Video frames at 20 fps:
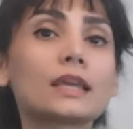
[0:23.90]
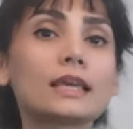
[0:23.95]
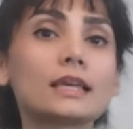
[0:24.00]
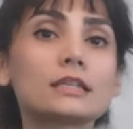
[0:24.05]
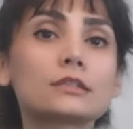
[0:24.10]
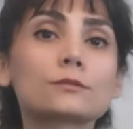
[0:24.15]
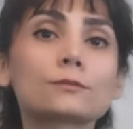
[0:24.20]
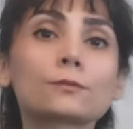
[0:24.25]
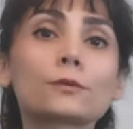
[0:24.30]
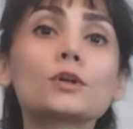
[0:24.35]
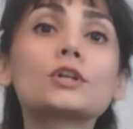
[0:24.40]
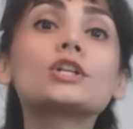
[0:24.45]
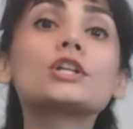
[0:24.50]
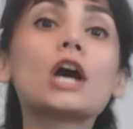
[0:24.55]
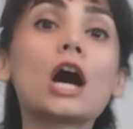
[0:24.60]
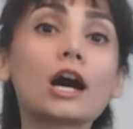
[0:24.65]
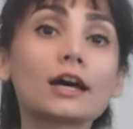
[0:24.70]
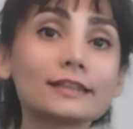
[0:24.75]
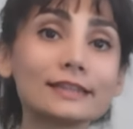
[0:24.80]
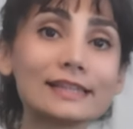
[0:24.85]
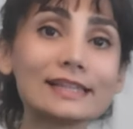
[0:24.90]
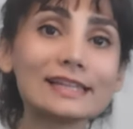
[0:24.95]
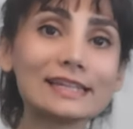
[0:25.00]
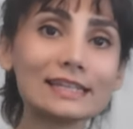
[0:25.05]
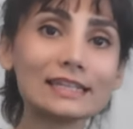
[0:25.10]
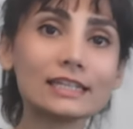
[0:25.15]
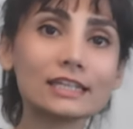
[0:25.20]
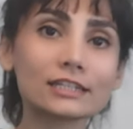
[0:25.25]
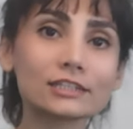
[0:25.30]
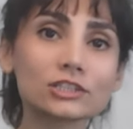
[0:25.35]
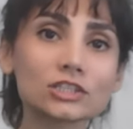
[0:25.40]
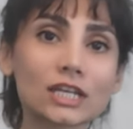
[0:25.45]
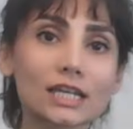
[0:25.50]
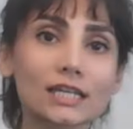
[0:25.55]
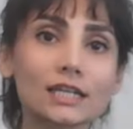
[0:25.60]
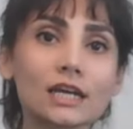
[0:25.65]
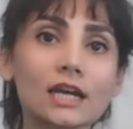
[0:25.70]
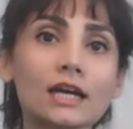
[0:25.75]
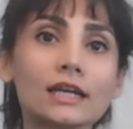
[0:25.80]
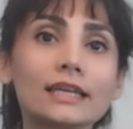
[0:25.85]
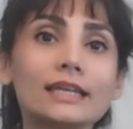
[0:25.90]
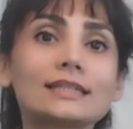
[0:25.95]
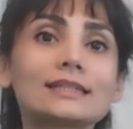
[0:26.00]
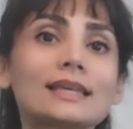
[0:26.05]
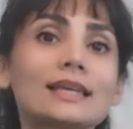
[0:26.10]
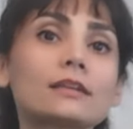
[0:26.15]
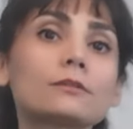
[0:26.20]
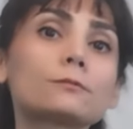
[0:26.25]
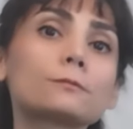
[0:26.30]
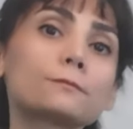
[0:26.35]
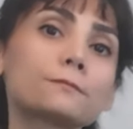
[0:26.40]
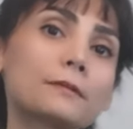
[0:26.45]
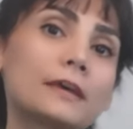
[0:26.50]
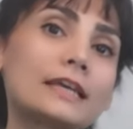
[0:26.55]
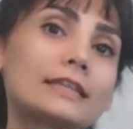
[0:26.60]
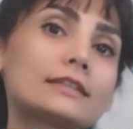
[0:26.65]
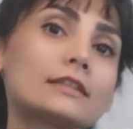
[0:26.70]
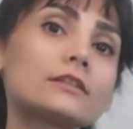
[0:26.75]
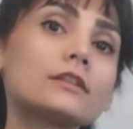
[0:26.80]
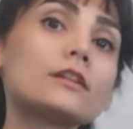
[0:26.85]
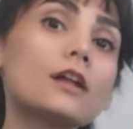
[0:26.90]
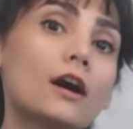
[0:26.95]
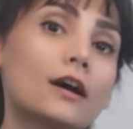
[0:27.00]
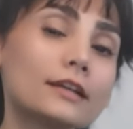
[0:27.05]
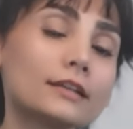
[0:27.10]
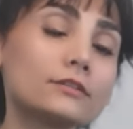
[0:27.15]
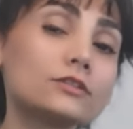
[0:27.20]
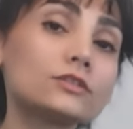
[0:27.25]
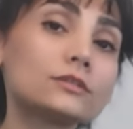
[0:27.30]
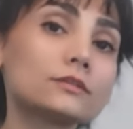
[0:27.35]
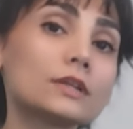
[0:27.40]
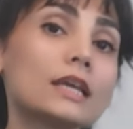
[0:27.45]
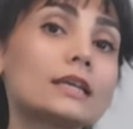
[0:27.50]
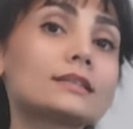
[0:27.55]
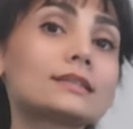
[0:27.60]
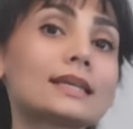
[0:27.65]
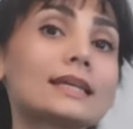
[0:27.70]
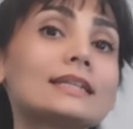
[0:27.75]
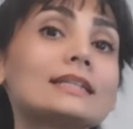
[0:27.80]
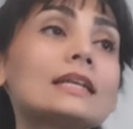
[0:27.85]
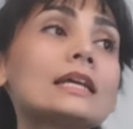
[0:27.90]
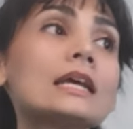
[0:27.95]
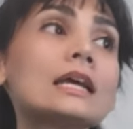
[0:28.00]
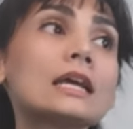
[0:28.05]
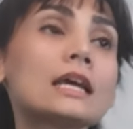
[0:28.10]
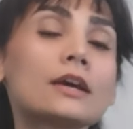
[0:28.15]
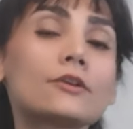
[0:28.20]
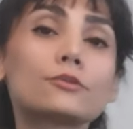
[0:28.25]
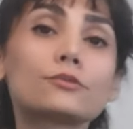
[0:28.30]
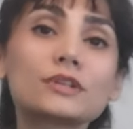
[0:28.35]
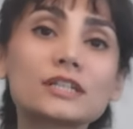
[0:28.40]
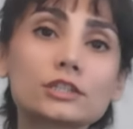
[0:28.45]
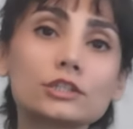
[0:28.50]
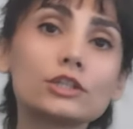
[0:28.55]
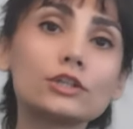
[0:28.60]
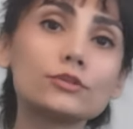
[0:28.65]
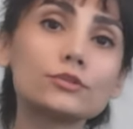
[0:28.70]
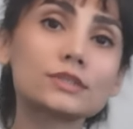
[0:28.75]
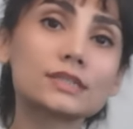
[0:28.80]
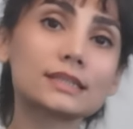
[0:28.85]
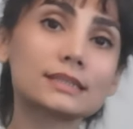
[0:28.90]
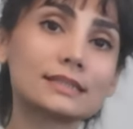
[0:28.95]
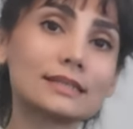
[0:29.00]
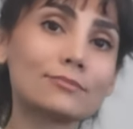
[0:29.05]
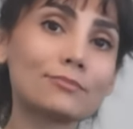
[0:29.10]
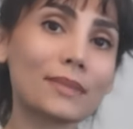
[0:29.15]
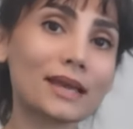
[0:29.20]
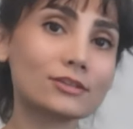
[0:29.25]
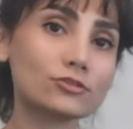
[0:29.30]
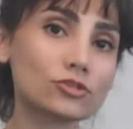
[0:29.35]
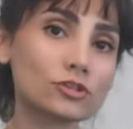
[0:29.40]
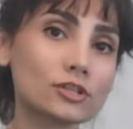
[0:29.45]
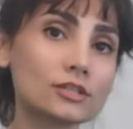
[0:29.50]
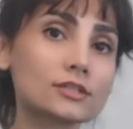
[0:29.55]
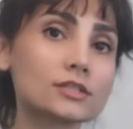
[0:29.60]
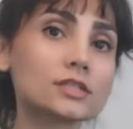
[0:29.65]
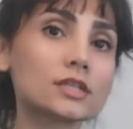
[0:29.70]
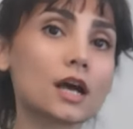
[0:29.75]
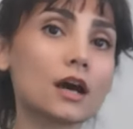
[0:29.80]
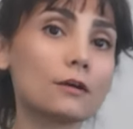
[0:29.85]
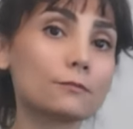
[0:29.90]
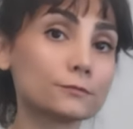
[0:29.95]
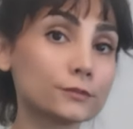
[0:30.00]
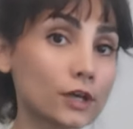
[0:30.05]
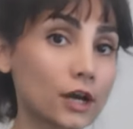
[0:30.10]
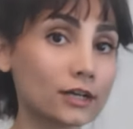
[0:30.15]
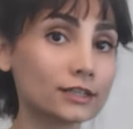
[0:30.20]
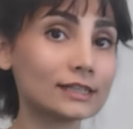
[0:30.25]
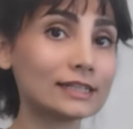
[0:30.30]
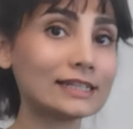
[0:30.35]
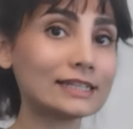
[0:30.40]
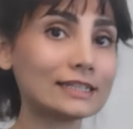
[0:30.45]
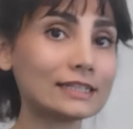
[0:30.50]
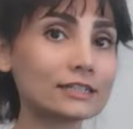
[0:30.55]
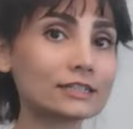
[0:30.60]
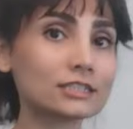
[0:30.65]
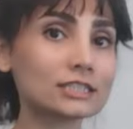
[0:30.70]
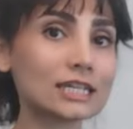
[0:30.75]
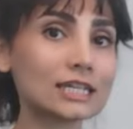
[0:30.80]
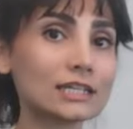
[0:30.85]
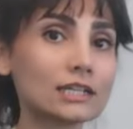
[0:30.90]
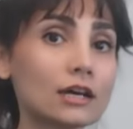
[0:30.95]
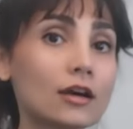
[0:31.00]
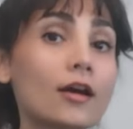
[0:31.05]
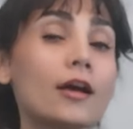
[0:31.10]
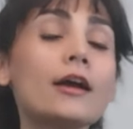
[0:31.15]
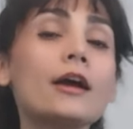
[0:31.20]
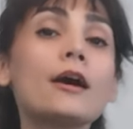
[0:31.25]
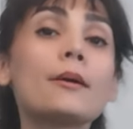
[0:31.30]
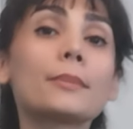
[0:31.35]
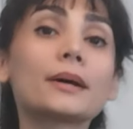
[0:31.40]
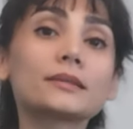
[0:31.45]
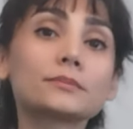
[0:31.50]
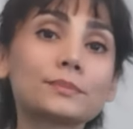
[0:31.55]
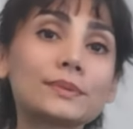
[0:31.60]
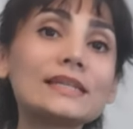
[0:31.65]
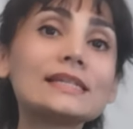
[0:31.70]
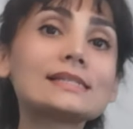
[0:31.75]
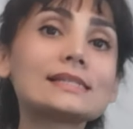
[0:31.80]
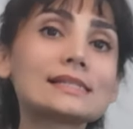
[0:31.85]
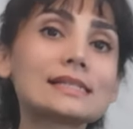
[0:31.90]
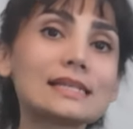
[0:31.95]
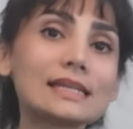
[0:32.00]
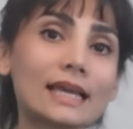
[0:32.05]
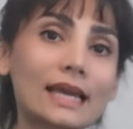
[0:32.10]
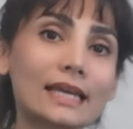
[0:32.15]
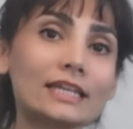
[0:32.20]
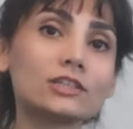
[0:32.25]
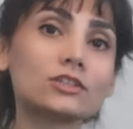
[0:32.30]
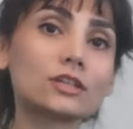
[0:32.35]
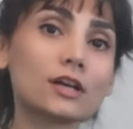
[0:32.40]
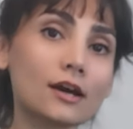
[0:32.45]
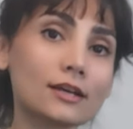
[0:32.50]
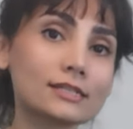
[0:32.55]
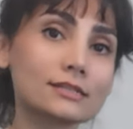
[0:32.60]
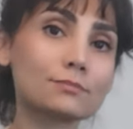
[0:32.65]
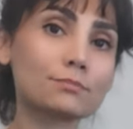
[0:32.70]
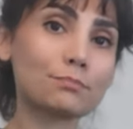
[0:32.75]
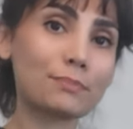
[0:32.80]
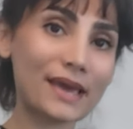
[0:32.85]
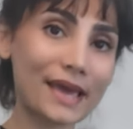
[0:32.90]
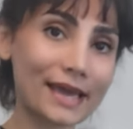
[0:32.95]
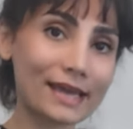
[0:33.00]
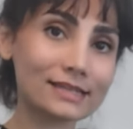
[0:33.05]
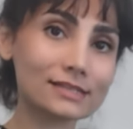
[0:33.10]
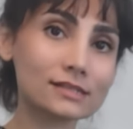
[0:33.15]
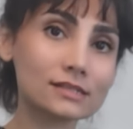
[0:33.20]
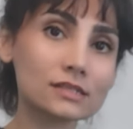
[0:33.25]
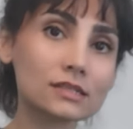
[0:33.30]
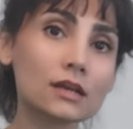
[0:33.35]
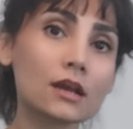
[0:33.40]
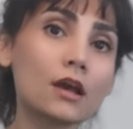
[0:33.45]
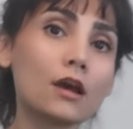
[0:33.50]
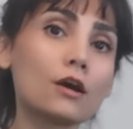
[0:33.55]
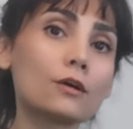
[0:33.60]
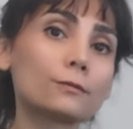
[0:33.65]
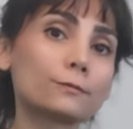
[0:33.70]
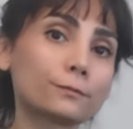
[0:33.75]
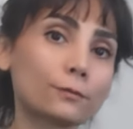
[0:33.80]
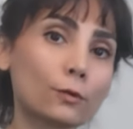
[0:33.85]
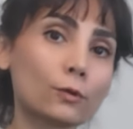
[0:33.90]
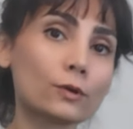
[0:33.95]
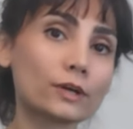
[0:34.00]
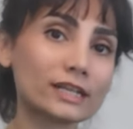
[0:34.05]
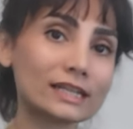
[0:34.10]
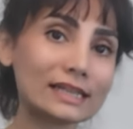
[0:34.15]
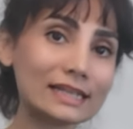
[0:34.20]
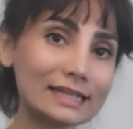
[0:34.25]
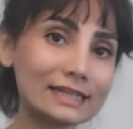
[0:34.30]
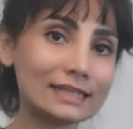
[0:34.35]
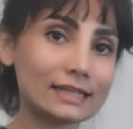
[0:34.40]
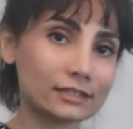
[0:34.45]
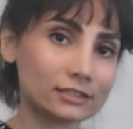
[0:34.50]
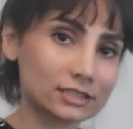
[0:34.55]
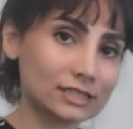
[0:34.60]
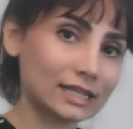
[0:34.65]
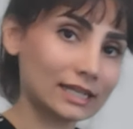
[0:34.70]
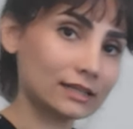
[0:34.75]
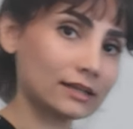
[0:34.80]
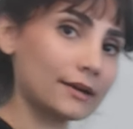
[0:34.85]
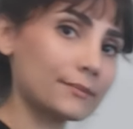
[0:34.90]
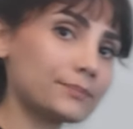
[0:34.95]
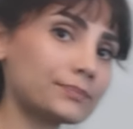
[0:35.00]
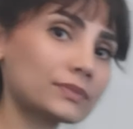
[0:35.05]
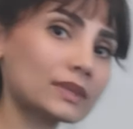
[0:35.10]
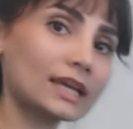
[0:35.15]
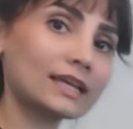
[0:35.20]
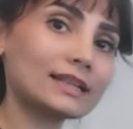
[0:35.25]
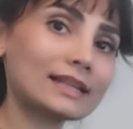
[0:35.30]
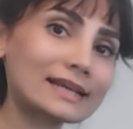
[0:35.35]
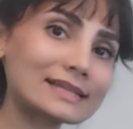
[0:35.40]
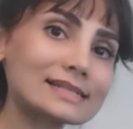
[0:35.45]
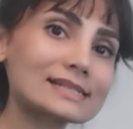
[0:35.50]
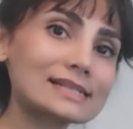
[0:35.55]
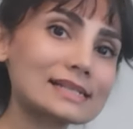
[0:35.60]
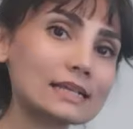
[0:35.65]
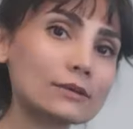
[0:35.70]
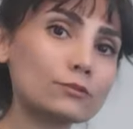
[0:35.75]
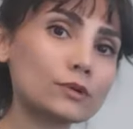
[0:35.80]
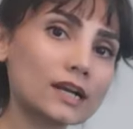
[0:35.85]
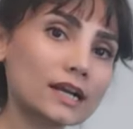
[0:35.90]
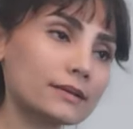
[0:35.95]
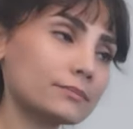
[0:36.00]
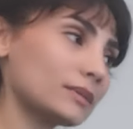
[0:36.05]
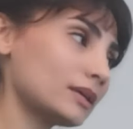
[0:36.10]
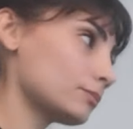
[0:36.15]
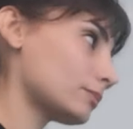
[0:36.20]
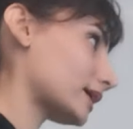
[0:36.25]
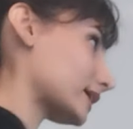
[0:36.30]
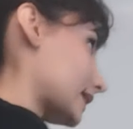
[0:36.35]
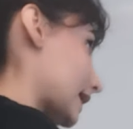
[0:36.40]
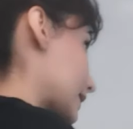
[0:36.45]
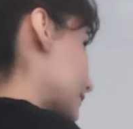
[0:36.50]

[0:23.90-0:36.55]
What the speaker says: is for nonlinear data. It can reduce the dimensions of nonlinear data, but PCA does best for linear data. And let's see what I mean by